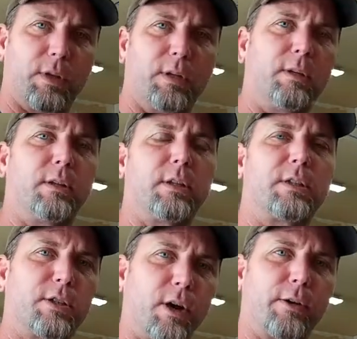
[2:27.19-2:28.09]
the the
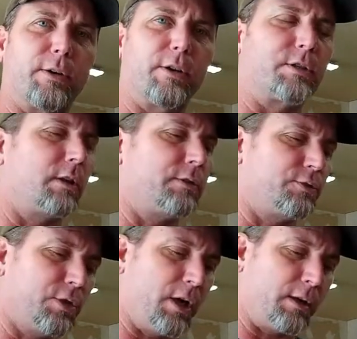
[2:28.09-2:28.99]
starter to start the
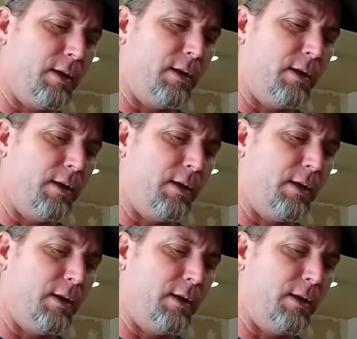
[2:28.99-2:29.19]
truck.